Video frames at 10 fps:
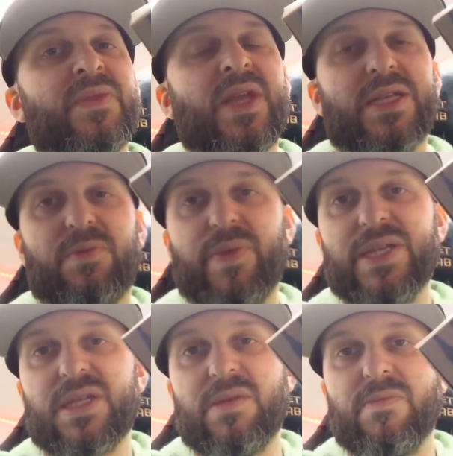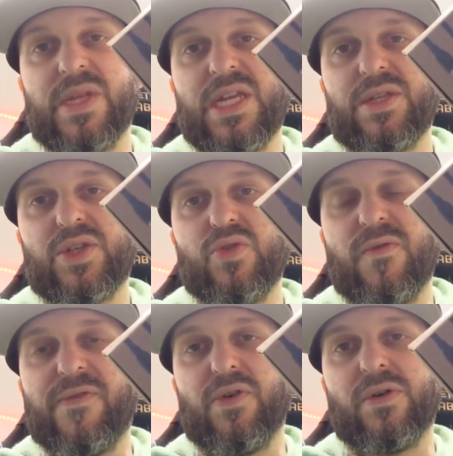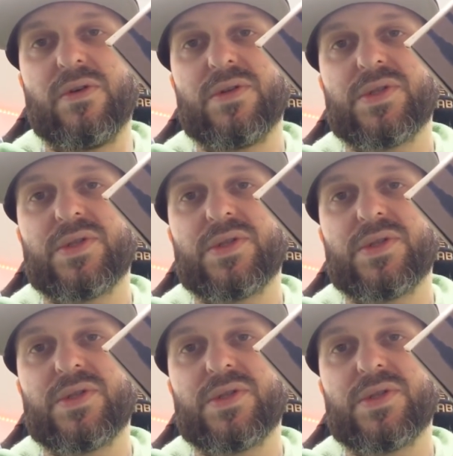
It's basically mini to full,